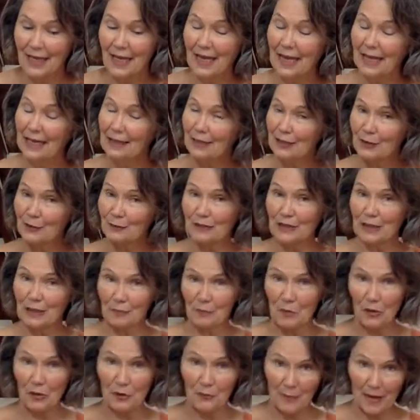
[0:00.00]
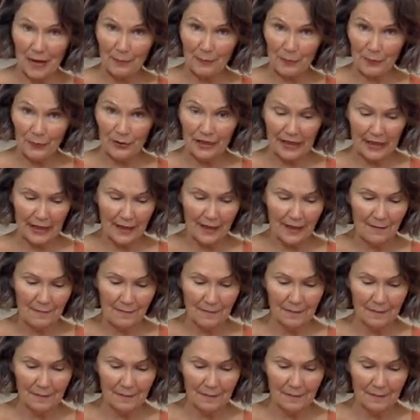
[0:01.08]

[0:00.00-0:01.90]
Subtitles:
and it's with smoked paprika.